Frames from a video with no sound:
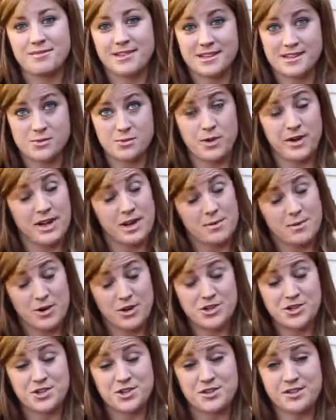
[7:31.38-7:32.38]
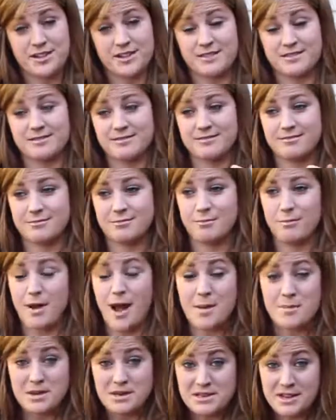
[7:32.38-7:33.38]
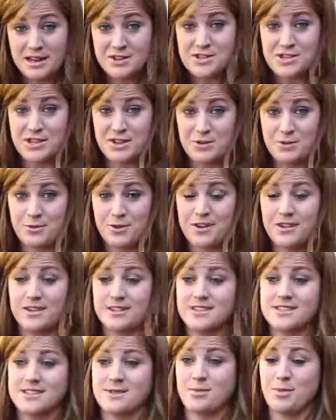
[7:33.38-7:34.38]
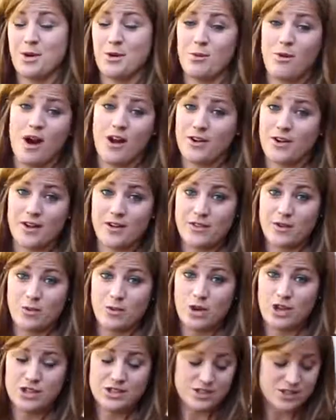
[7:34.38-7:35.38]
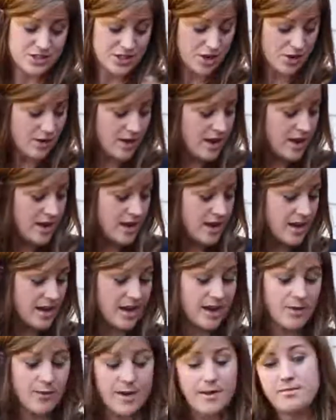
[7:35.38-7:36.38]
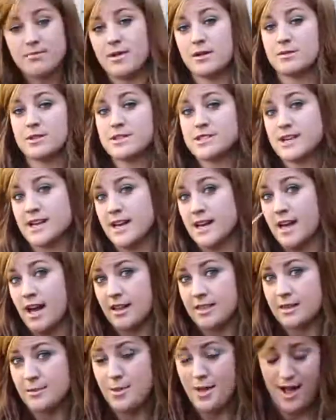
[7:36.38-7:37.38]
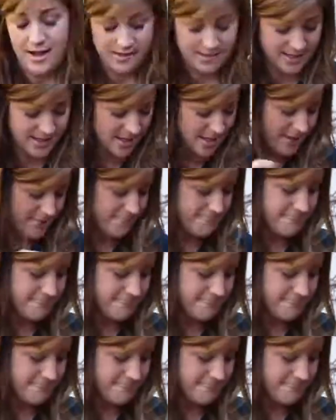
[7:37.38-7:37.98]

that's wicking moisture that might be touching the wood to put water on the wood. So anyway, I'm just gonna cut the plastic.